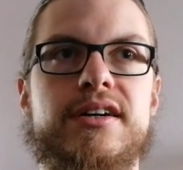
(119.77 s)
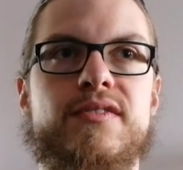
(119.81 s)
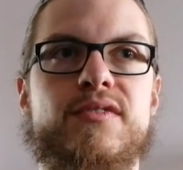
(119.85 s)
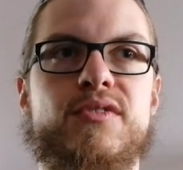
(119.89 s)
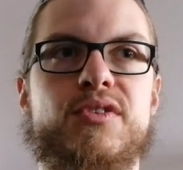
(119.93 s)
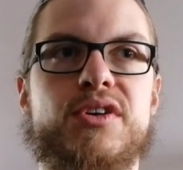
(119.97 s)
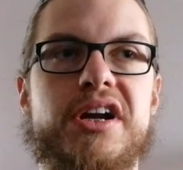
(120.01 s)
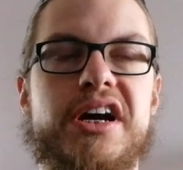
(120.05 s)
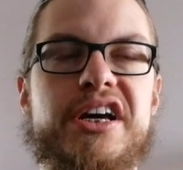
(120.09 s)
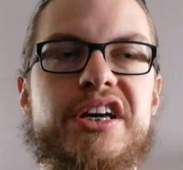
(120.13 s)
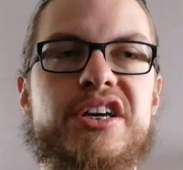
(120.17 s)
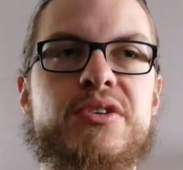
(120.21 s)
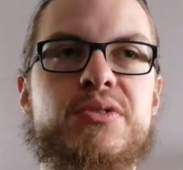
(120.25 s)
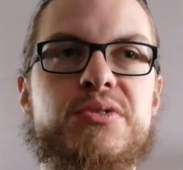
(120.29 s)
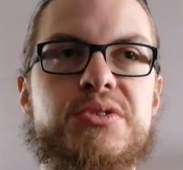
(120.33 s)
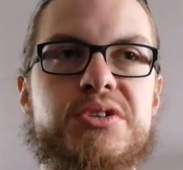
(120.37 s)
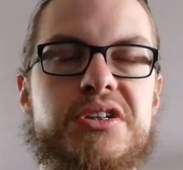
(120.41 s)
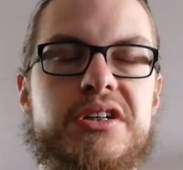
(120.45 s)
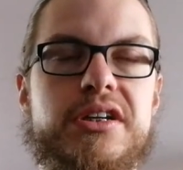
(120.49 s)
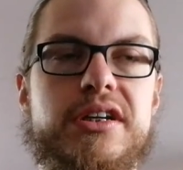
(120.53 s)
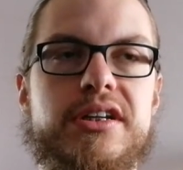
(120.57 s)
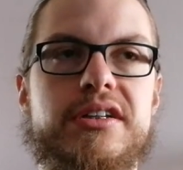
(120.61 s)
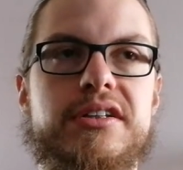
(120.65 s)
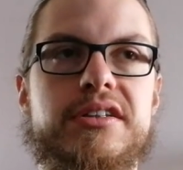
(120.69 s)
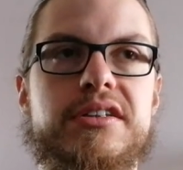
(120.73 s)
What I
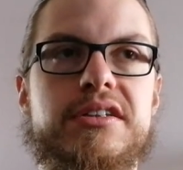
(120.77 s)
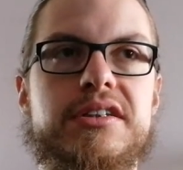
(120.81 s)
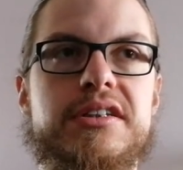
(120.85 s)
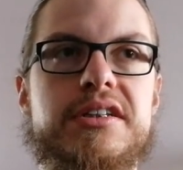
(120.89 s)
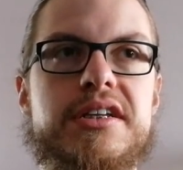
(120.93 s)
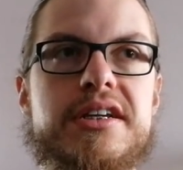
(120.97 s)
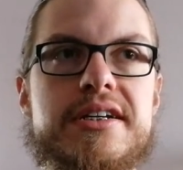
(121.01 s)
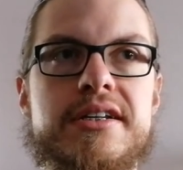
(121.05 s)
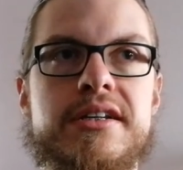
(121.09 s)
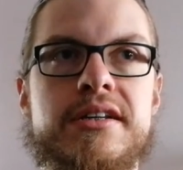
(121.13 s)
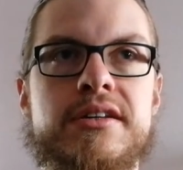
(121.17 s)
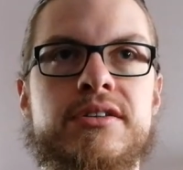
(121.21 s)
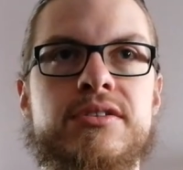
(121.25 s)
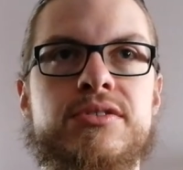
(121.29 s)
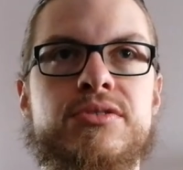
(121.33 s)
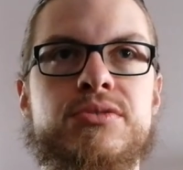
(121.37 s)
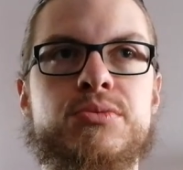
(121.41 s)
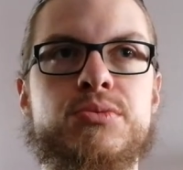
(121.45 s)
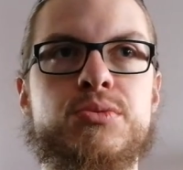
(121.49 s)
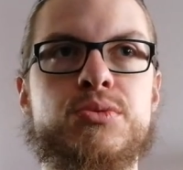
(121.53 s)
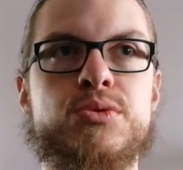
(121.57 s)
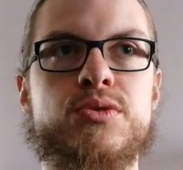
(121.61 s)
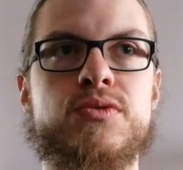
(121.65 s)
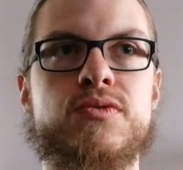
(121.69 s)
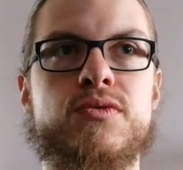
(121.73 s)
usually didn't
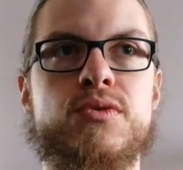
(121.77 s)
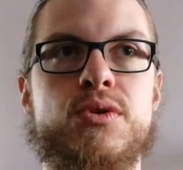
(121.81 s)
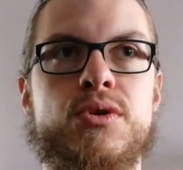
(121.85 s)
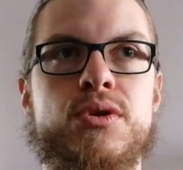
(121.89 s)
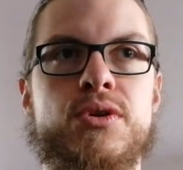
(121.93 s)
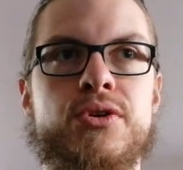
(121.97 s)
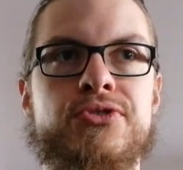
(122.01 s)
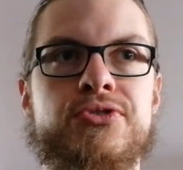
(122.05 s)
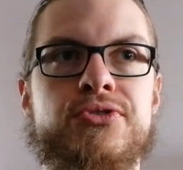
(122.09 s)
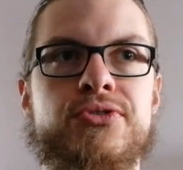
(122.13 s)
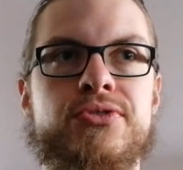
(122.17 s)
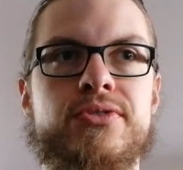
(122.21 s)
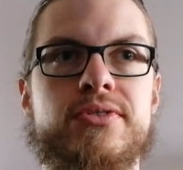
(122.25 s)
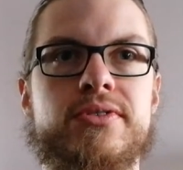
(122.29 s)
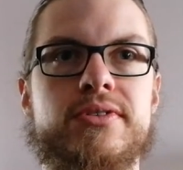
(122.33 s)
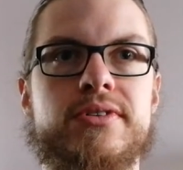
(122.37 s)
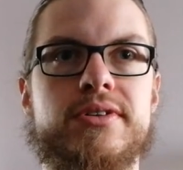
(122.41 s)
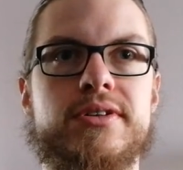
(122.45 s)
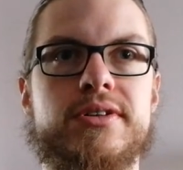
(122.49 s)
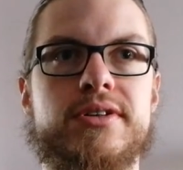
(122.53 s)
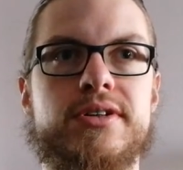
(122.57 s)
do was